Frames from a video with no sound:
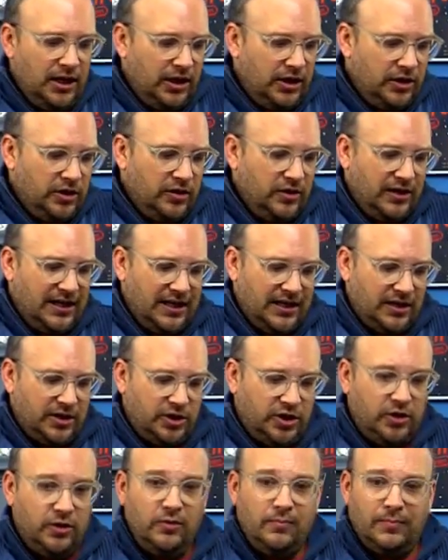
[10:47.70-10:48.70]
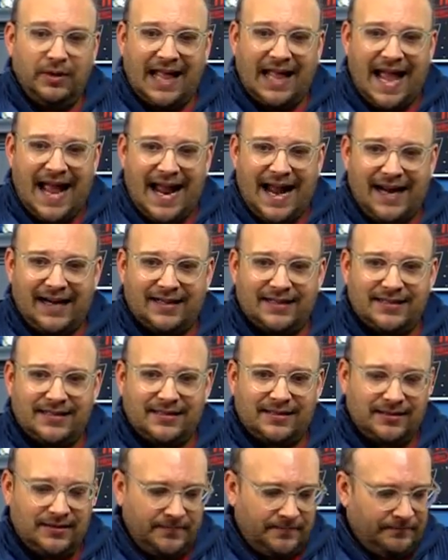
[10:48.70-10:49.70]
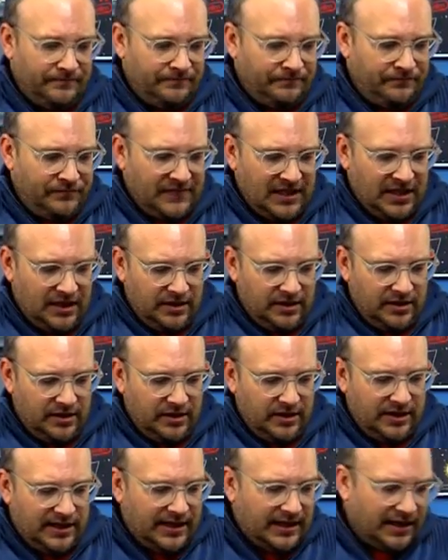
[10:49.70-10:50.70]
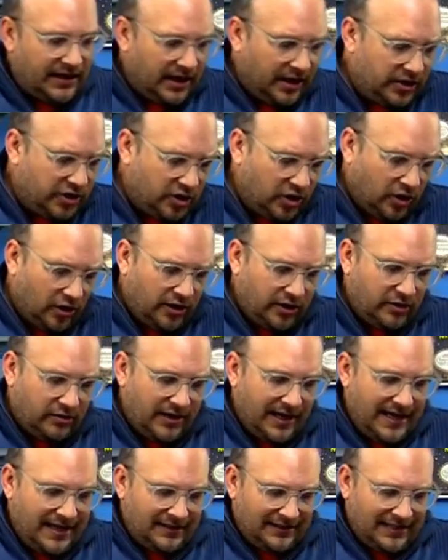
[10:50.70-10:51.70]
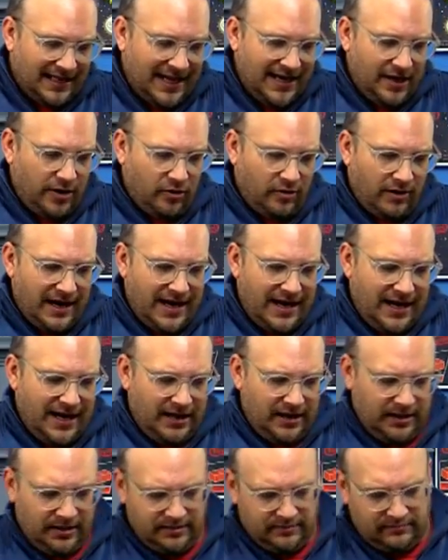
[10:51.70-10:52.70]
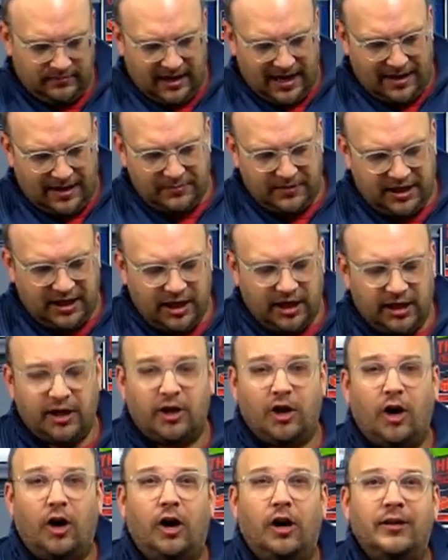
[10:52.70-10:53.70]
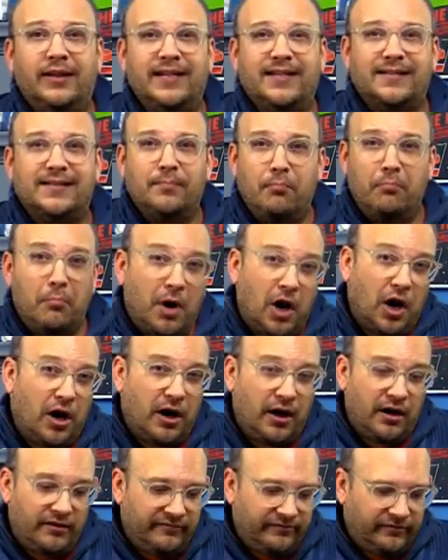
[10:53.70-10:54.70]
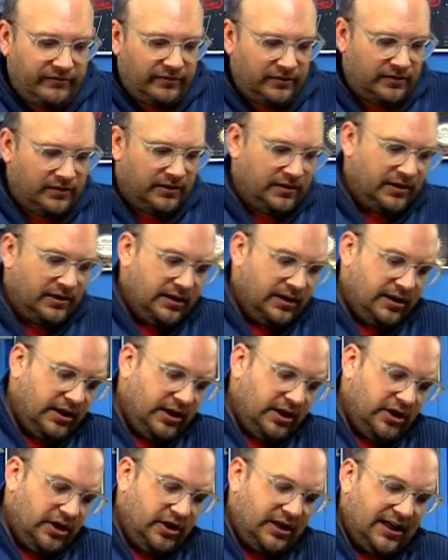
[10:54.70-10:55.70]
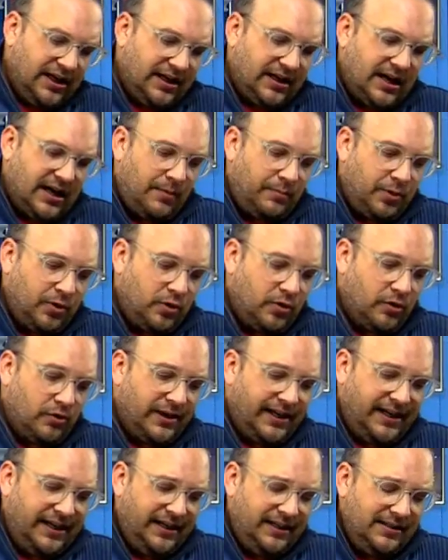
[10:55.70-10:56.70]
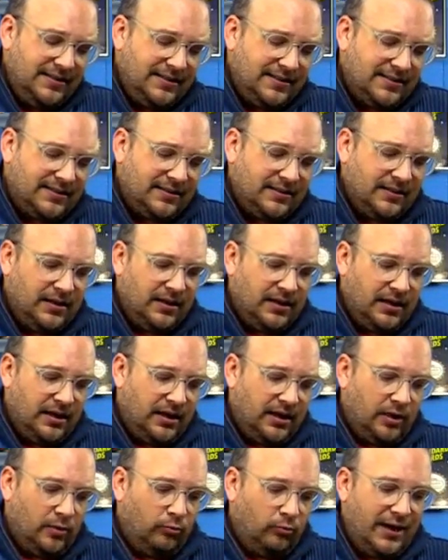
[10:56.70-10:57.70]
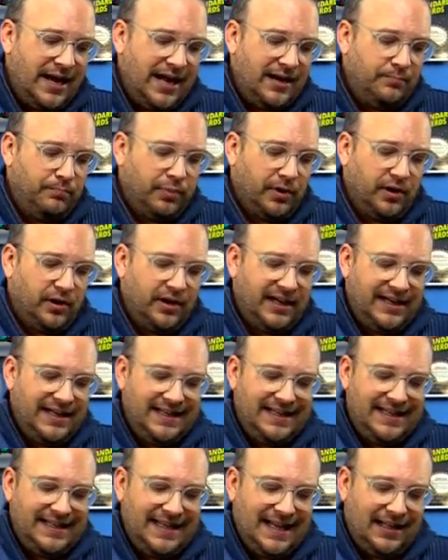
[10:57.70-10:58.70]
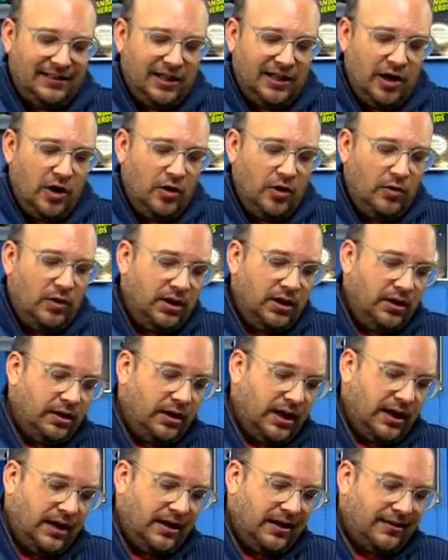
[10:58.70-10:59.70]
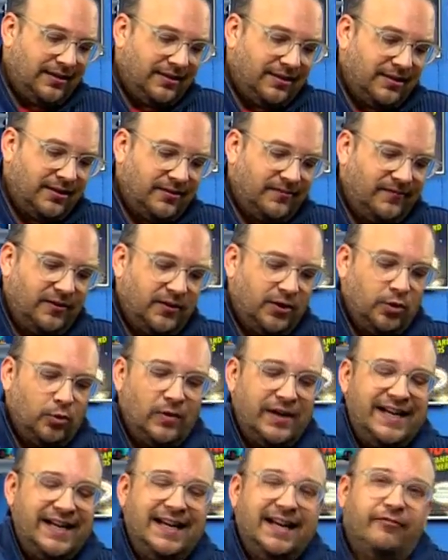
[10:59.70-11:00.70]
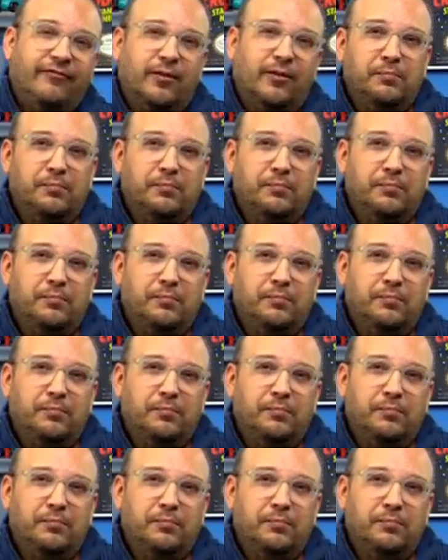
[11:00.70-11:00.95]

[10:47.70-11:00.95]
you get two blacks, you get a dark gray, a light gray. I'm gonna call this mauve. You get a couple greens, a red, burgundy, yellow, uh, three different